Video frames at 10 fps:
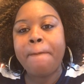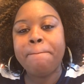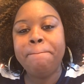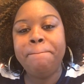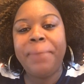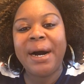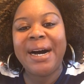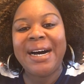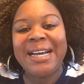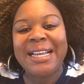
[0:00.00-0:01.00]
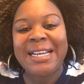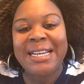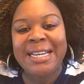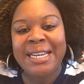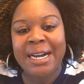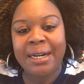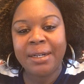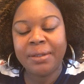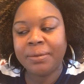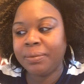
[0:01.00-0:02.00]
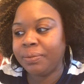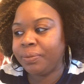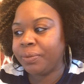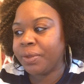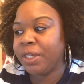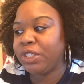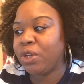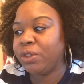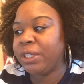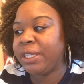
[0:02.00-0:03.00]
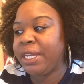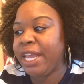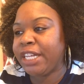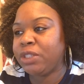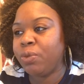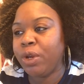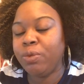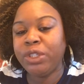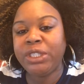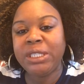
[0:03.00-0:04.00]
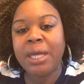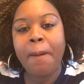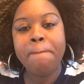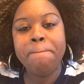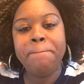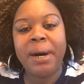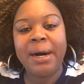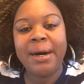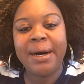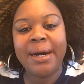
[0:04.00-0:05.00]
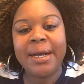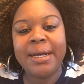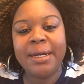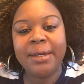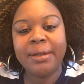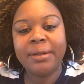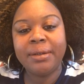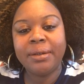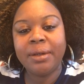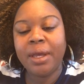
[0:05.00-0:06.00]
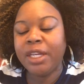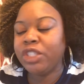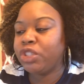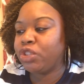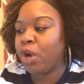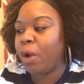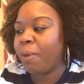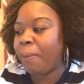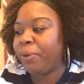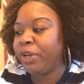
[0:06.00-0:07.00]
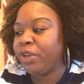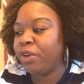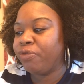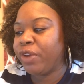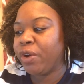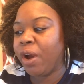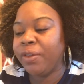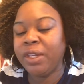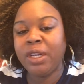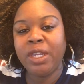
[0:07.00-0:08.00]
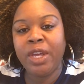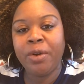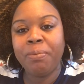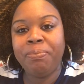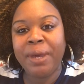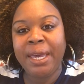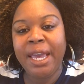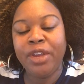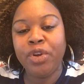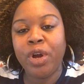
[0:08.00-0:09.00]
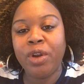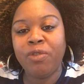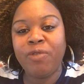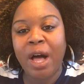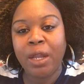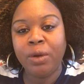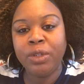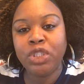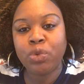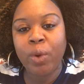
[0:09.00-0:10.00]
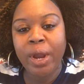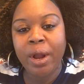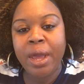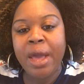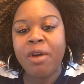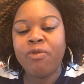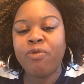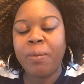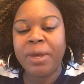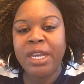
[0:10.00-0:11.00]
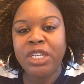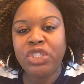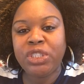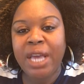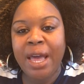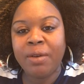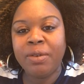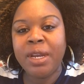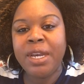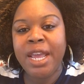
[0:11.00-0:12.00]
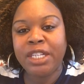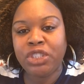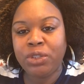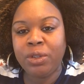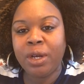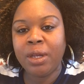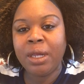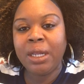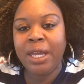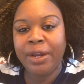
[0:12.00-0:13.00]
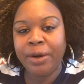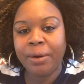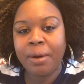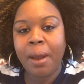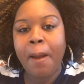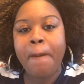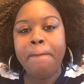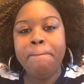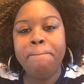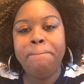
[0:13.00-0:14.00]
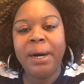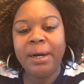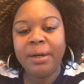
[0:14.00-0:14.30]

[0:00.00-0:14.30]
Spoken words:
bun. Let's go to the next one, which is bug. Start by putting your finger under the letter B, and you're going to follow the square from each sound next to the letter. B,